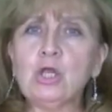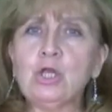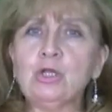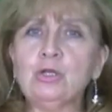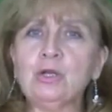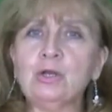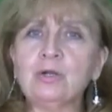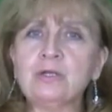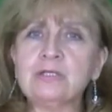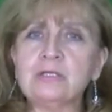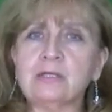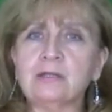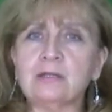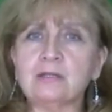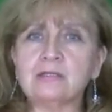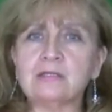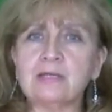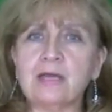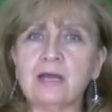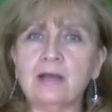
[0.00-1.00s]
You're noticing
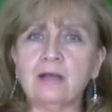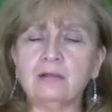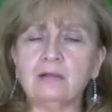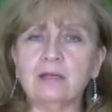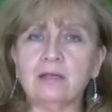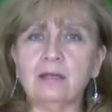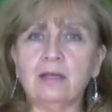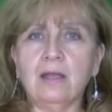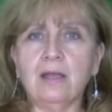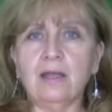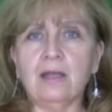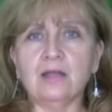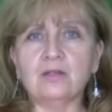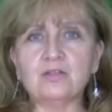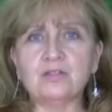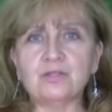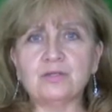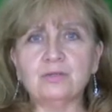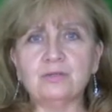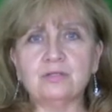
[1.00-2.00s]
that Sally
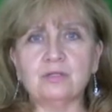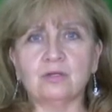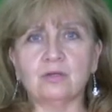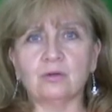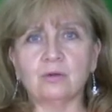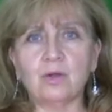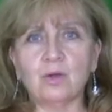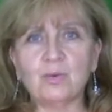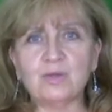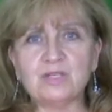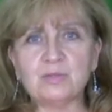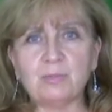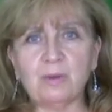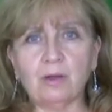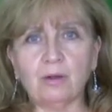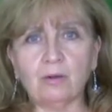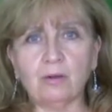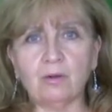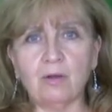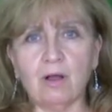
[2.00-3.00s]
and Susie are always
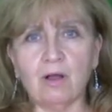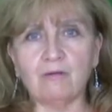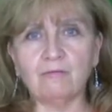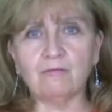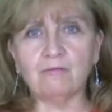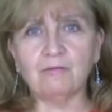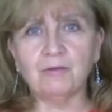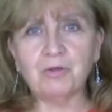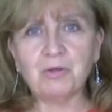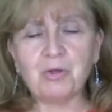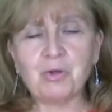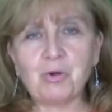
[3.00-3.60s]
pairing off.